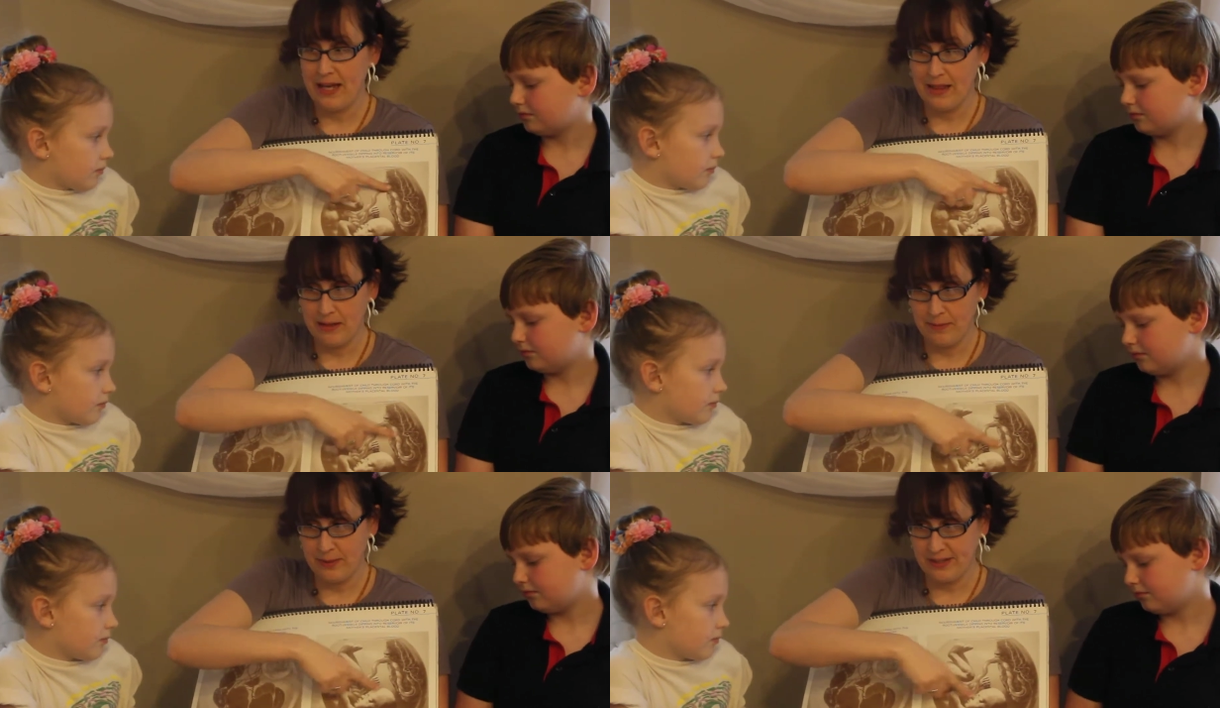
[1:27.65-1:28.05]

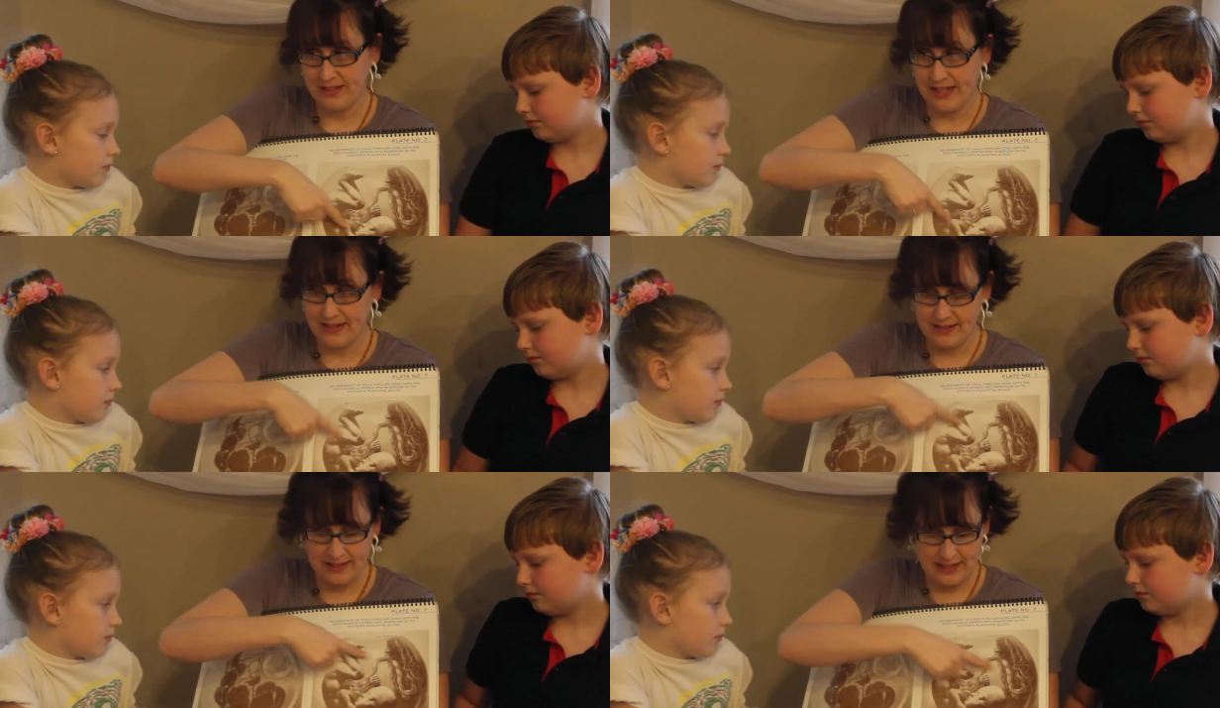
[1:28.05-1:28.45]
Speaker 1: and the
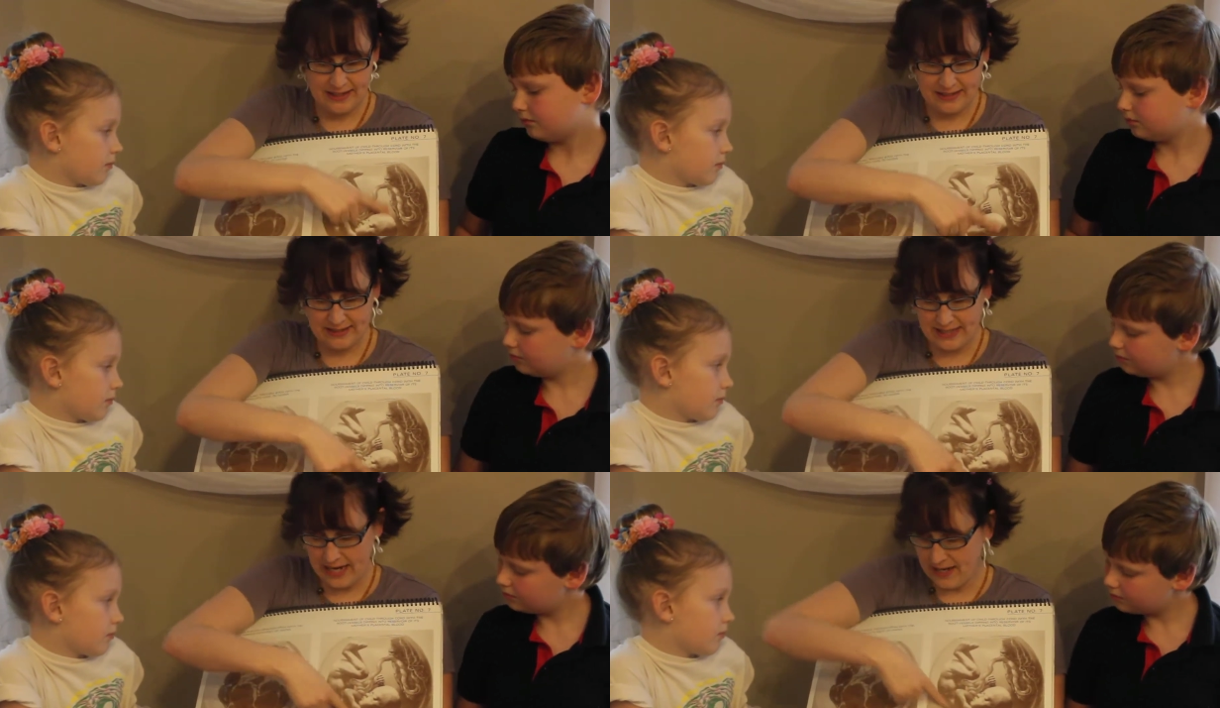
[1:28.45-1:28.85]
placenta
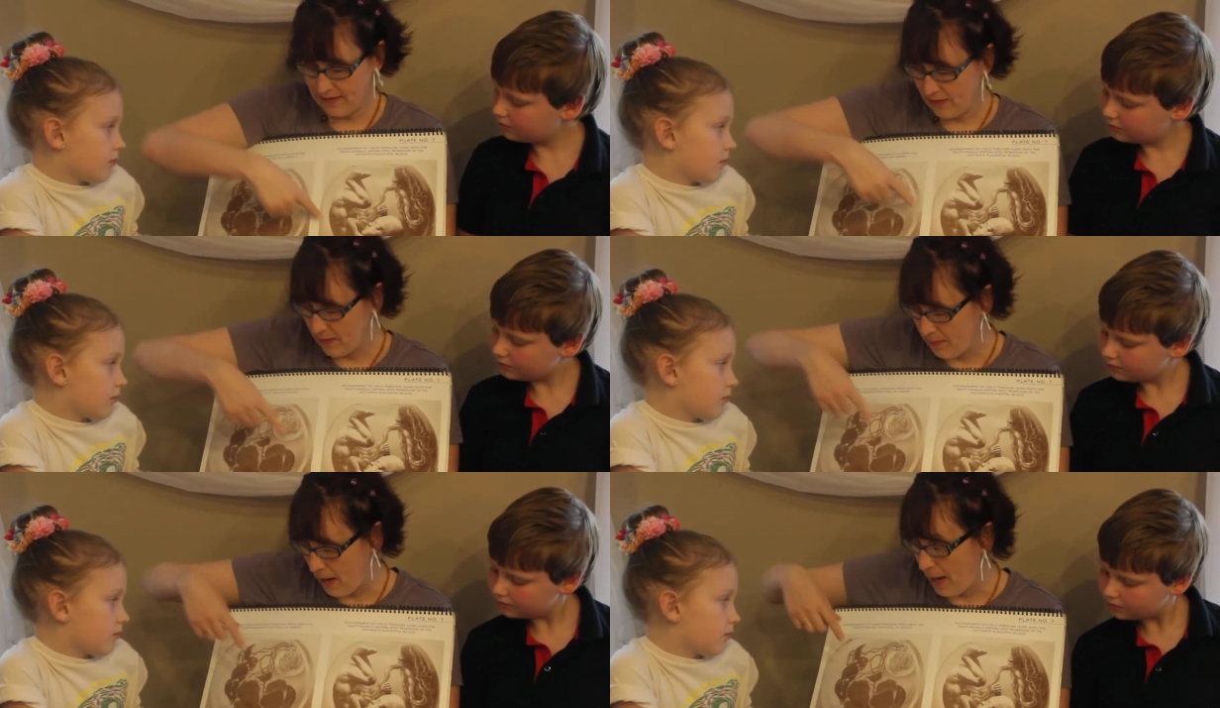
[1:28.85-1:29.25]

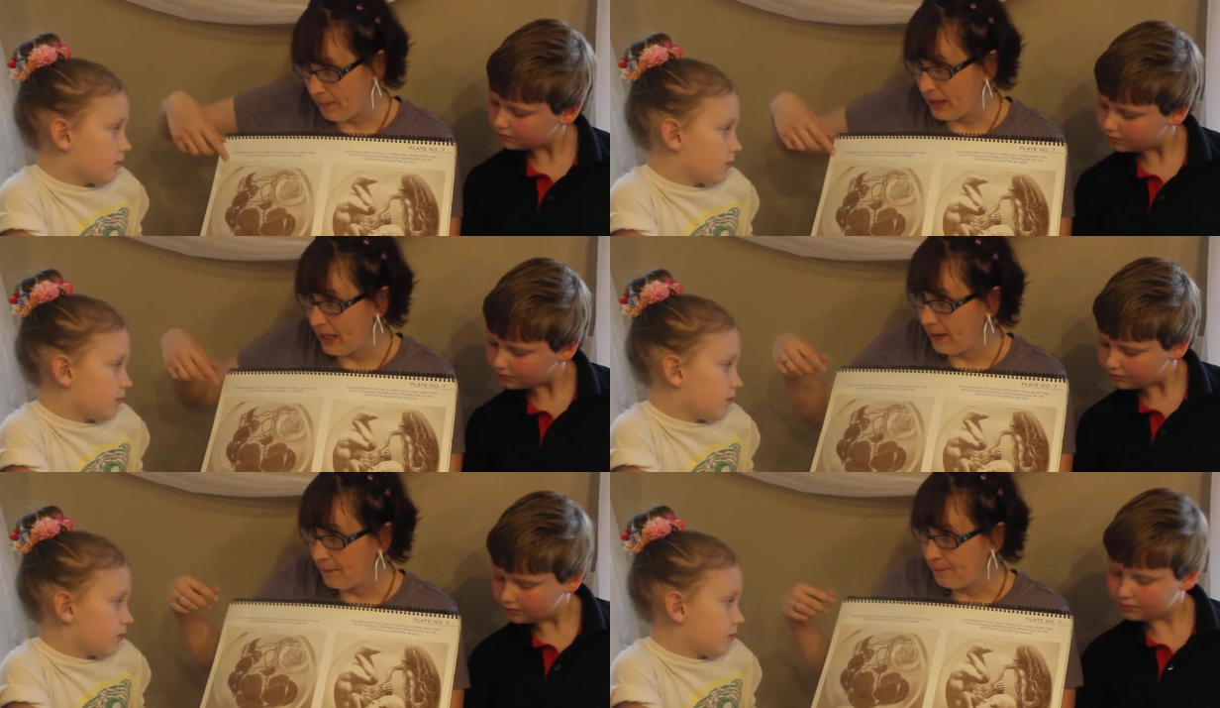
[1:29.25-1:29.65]
inside of the
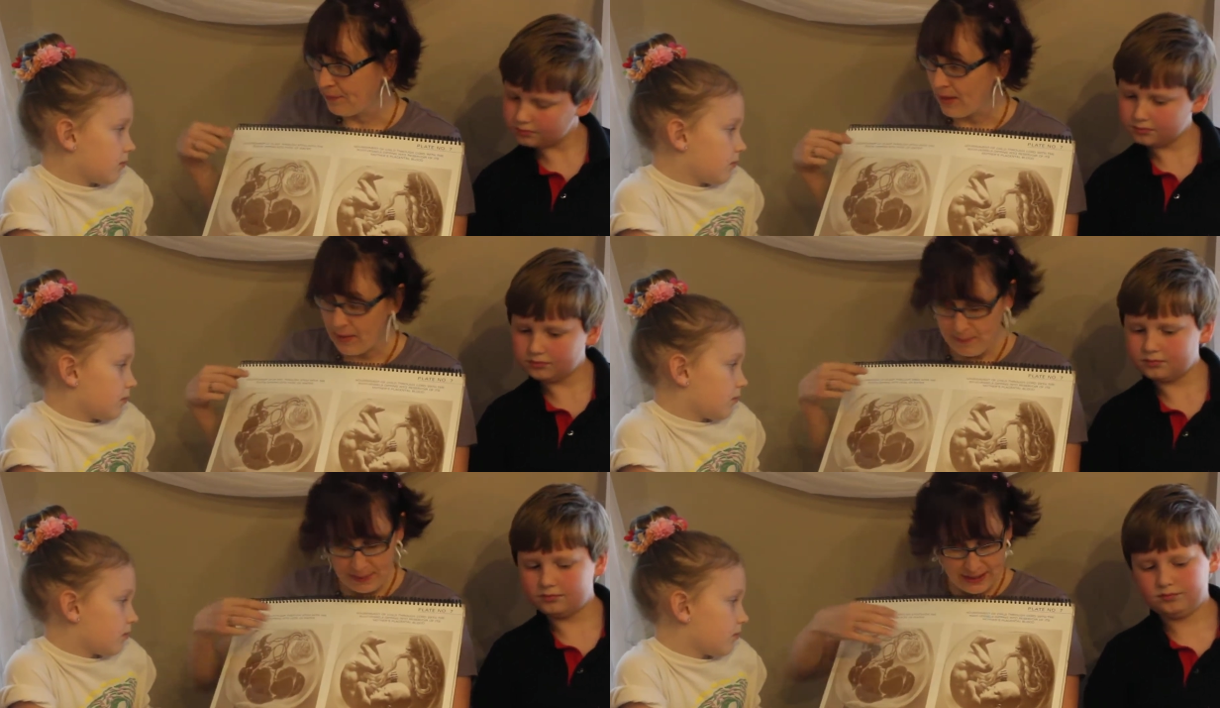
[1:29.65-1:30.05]
mommy,
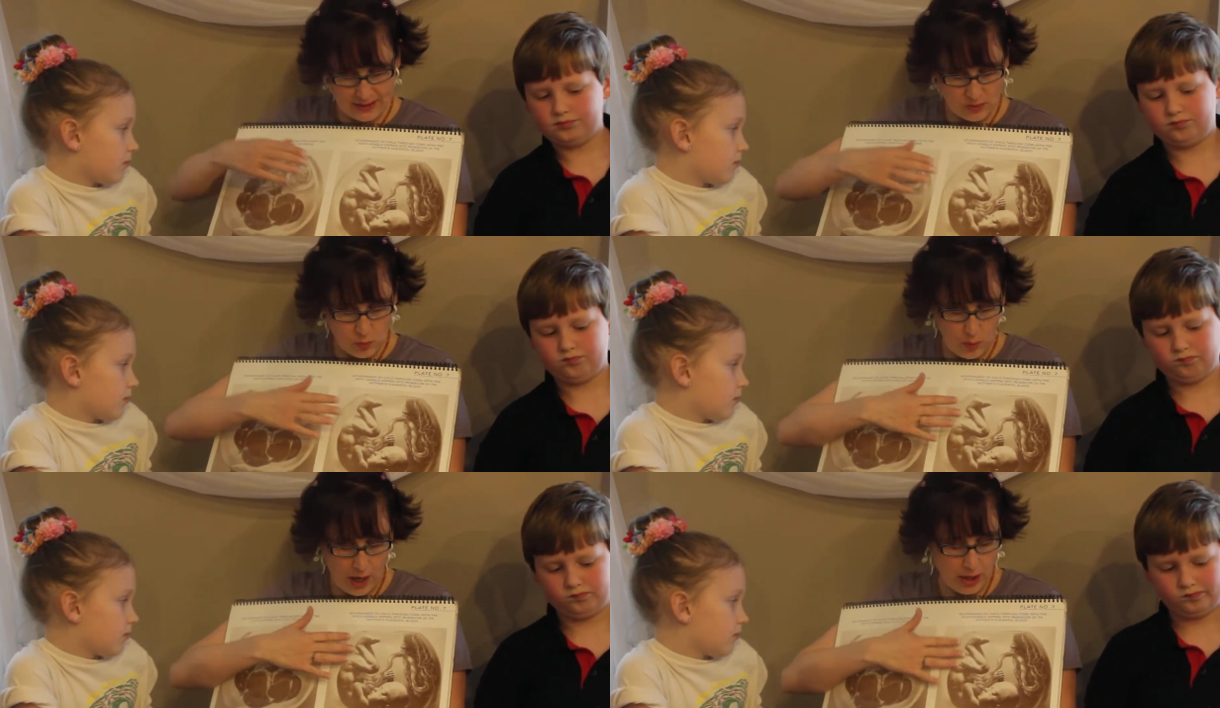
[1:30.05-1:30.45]

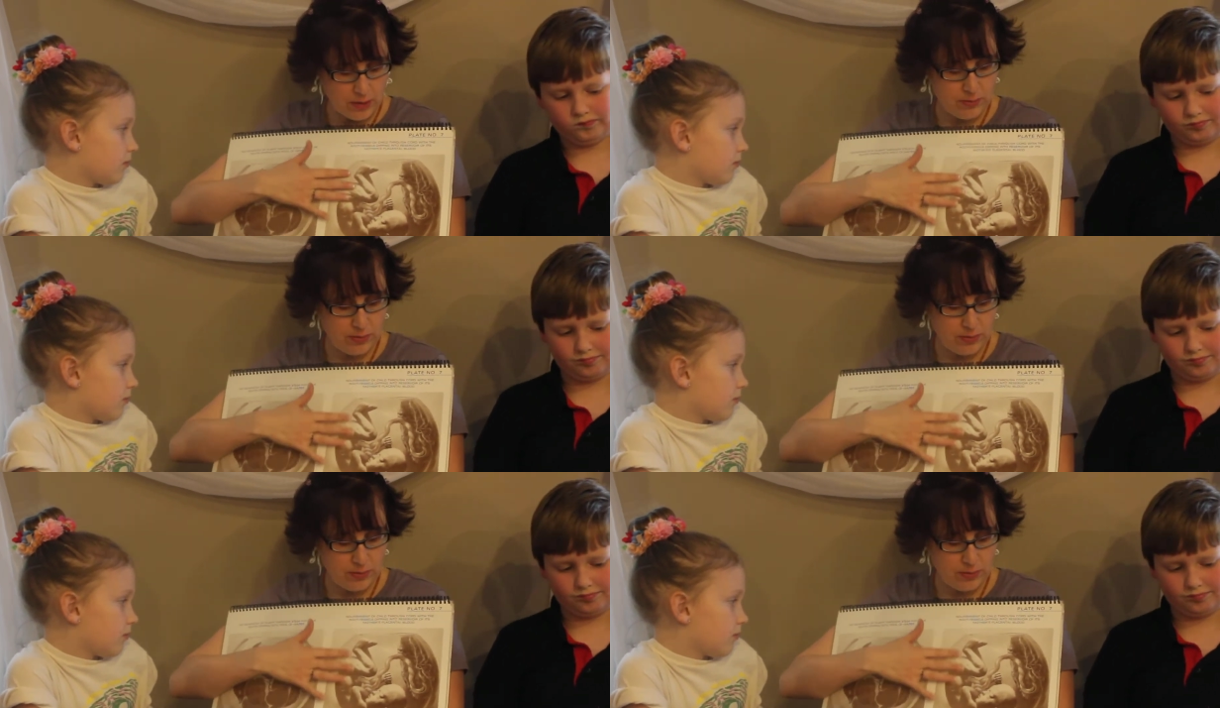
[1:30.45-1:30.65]
because water